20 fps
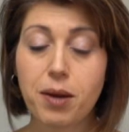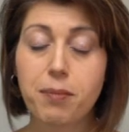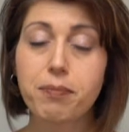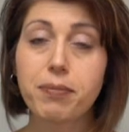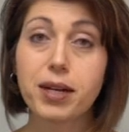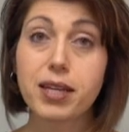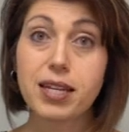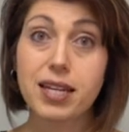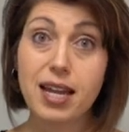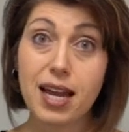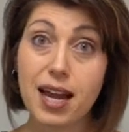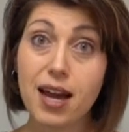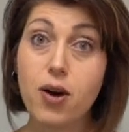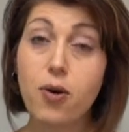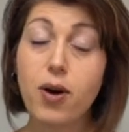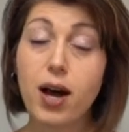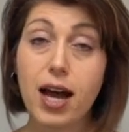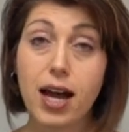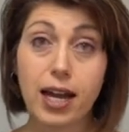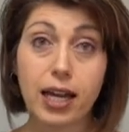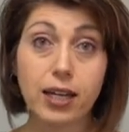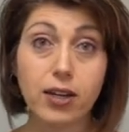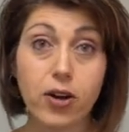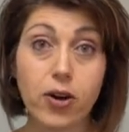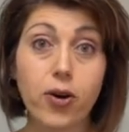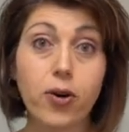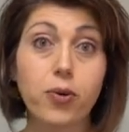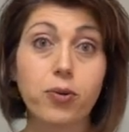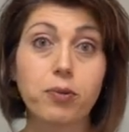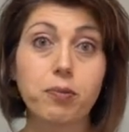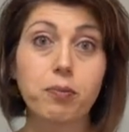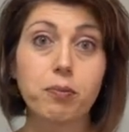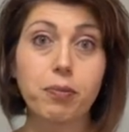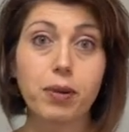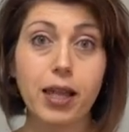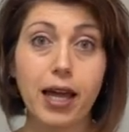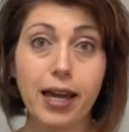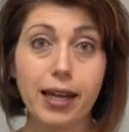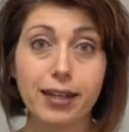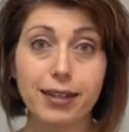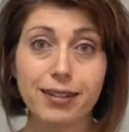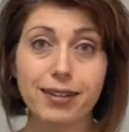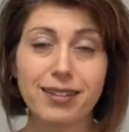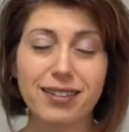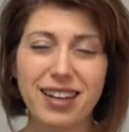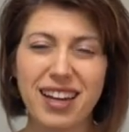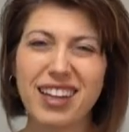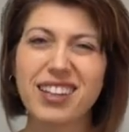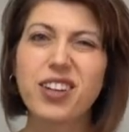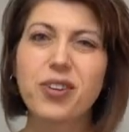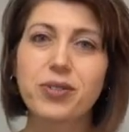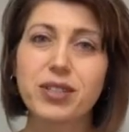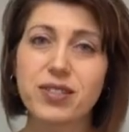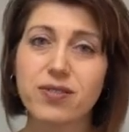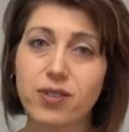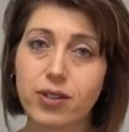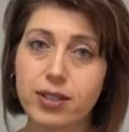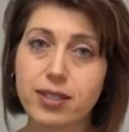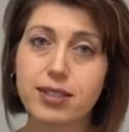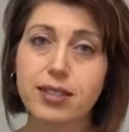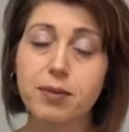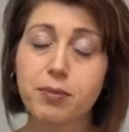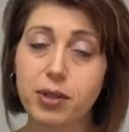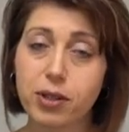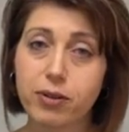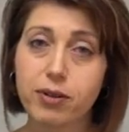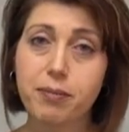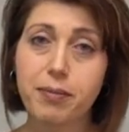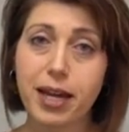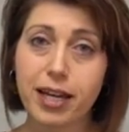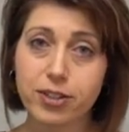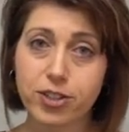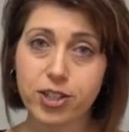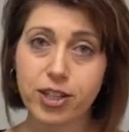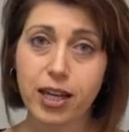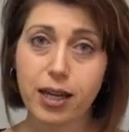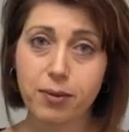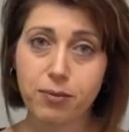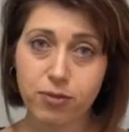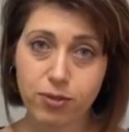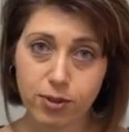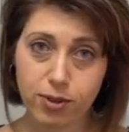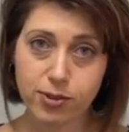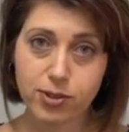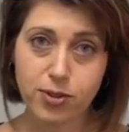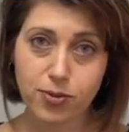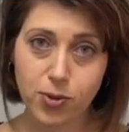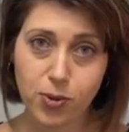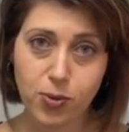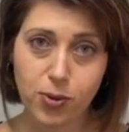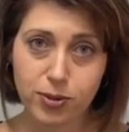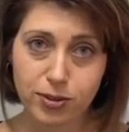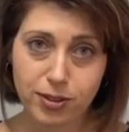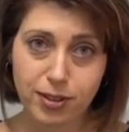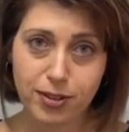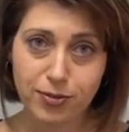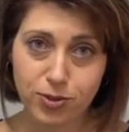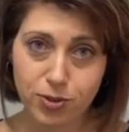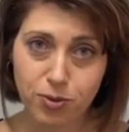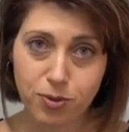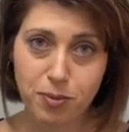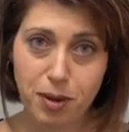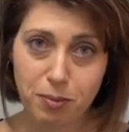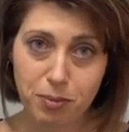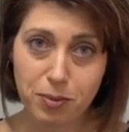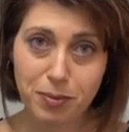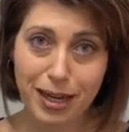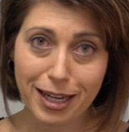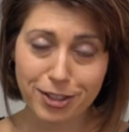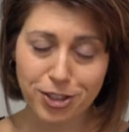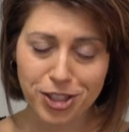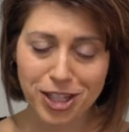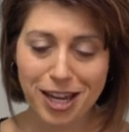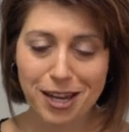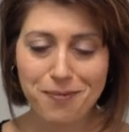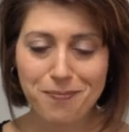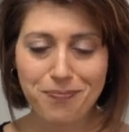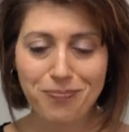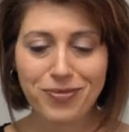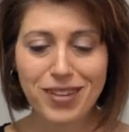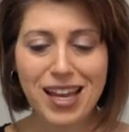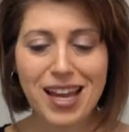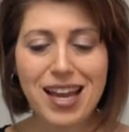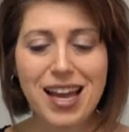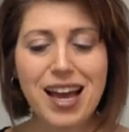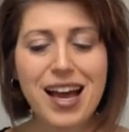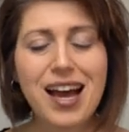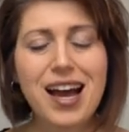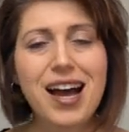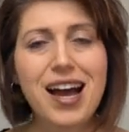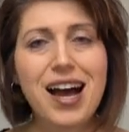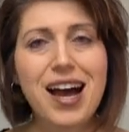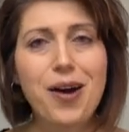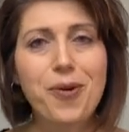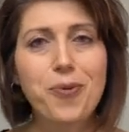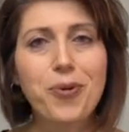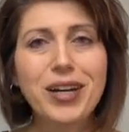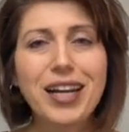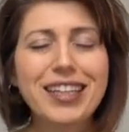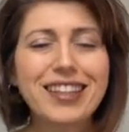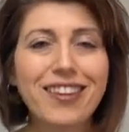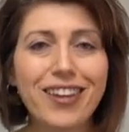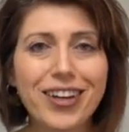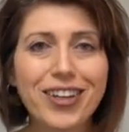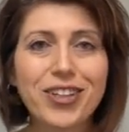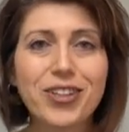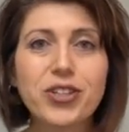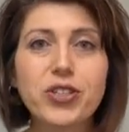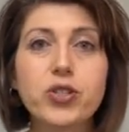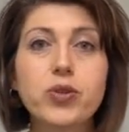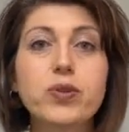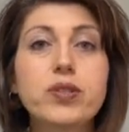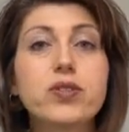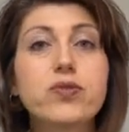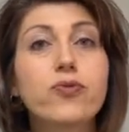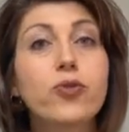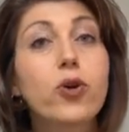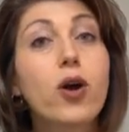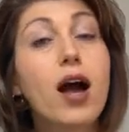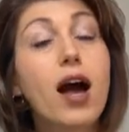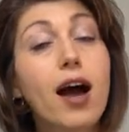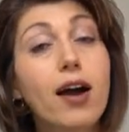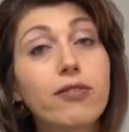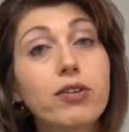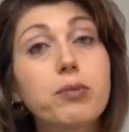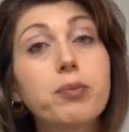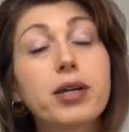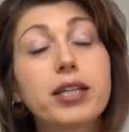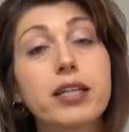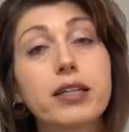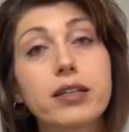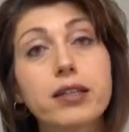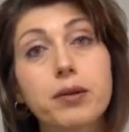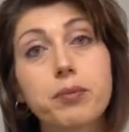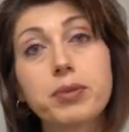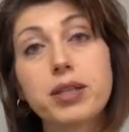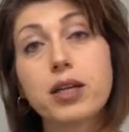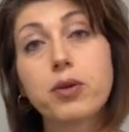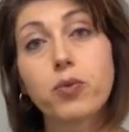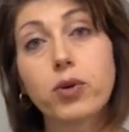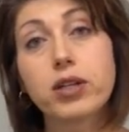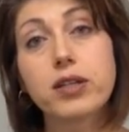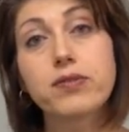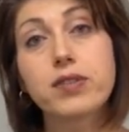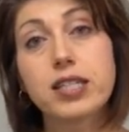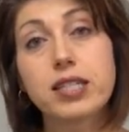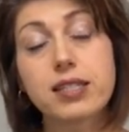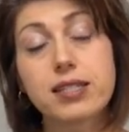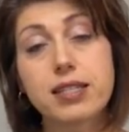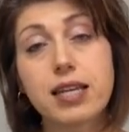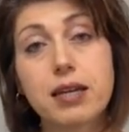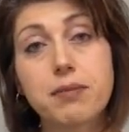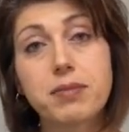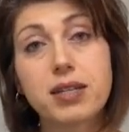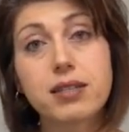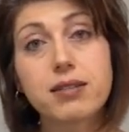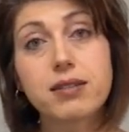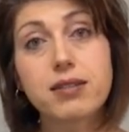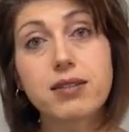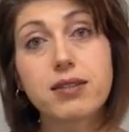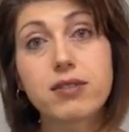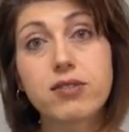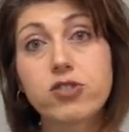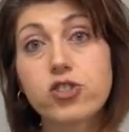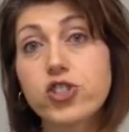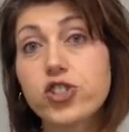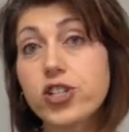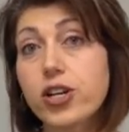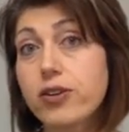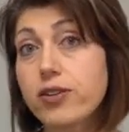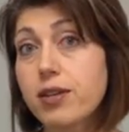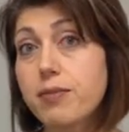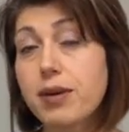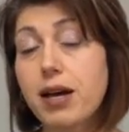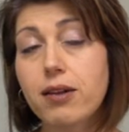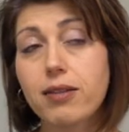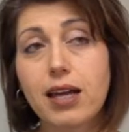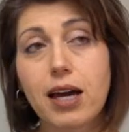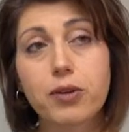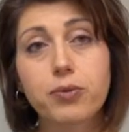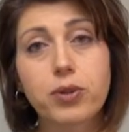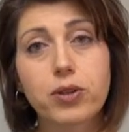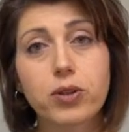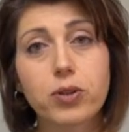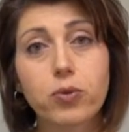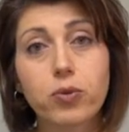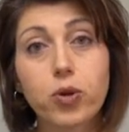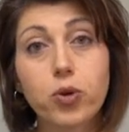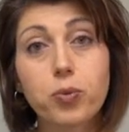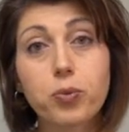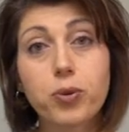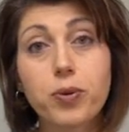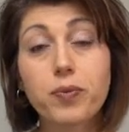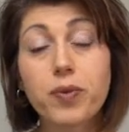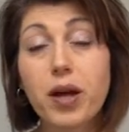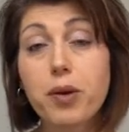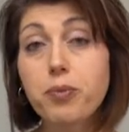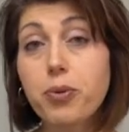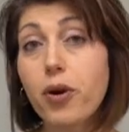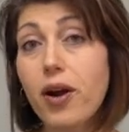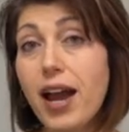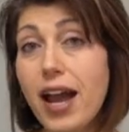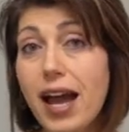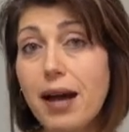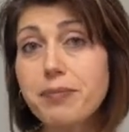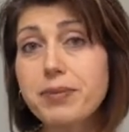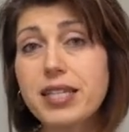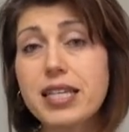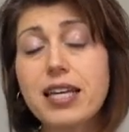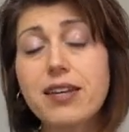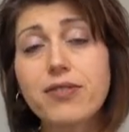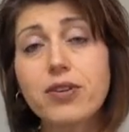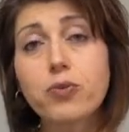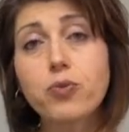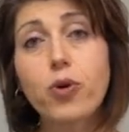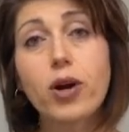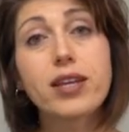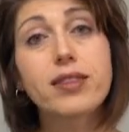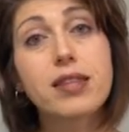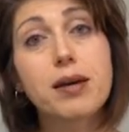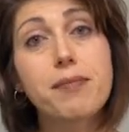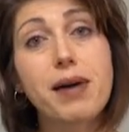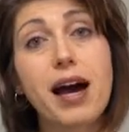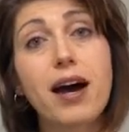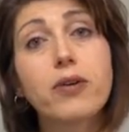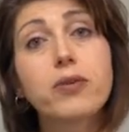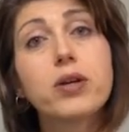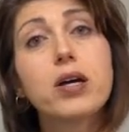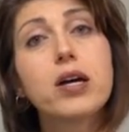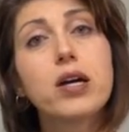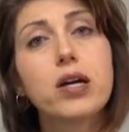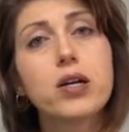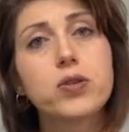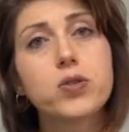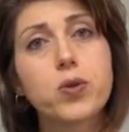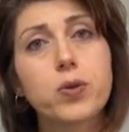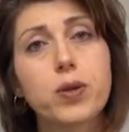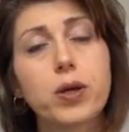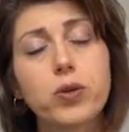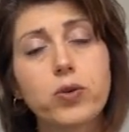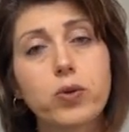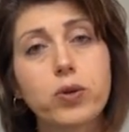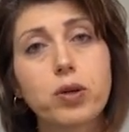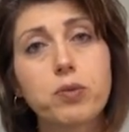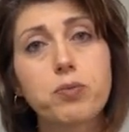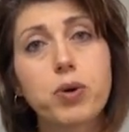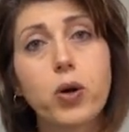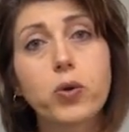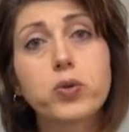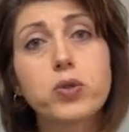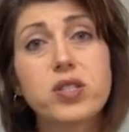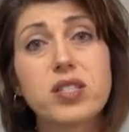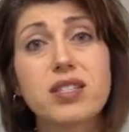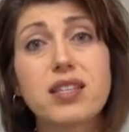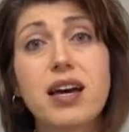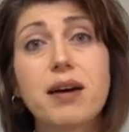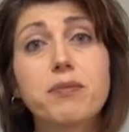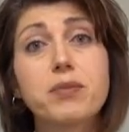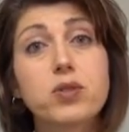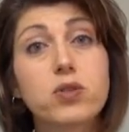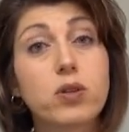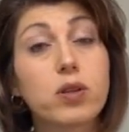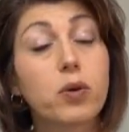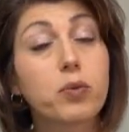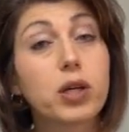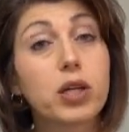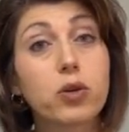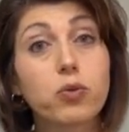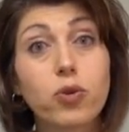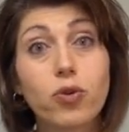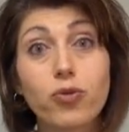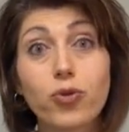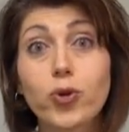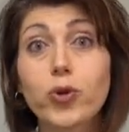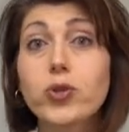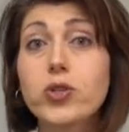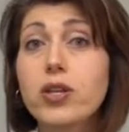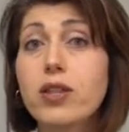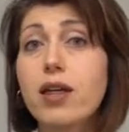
but now I know blank. I know it's very similar to Match Game for those of you old enough to remember Match Game. What I'd like you to do is for everybody to complete one of these statements, share them out loud with the group, and perhaps even write them out so that you can post them, so that we can refer to